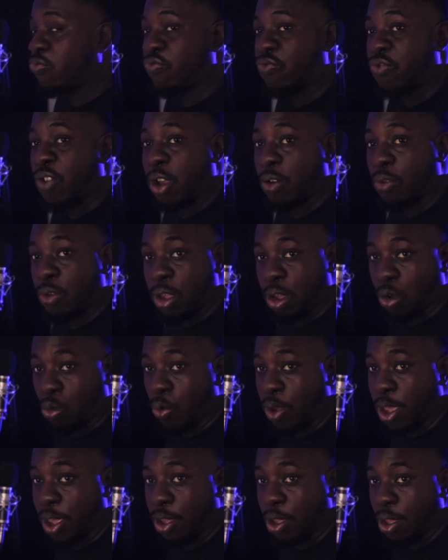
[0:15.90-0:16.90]
very
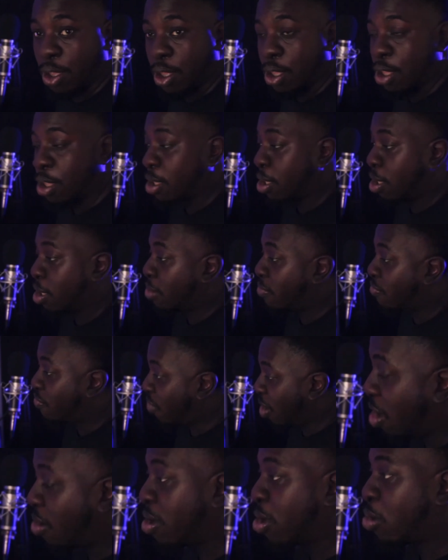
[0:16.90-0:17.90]
quick
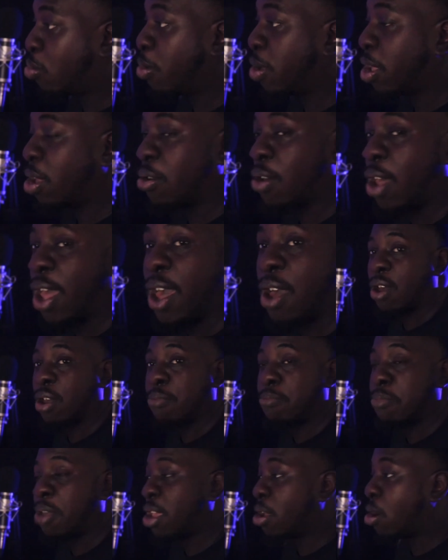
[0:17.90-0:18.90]
on how to
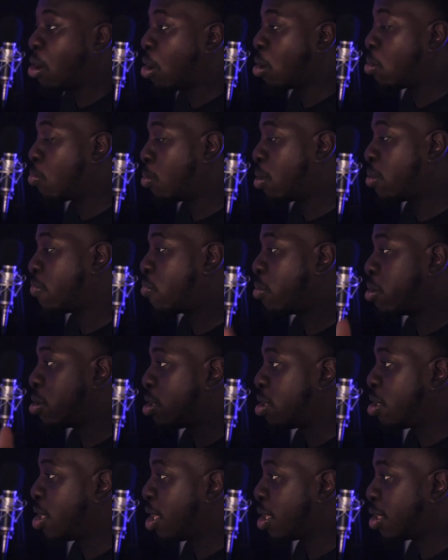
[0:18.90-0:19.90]
make artwork for
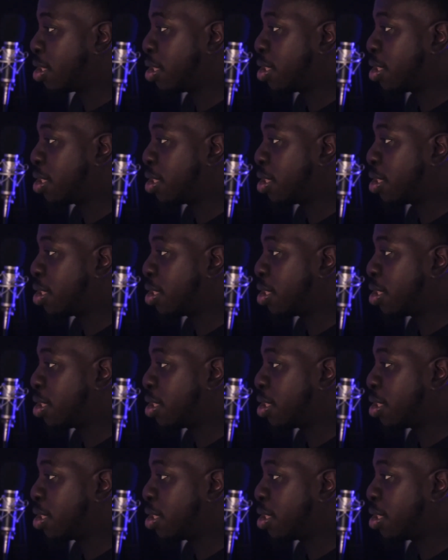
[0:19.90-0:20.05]
your next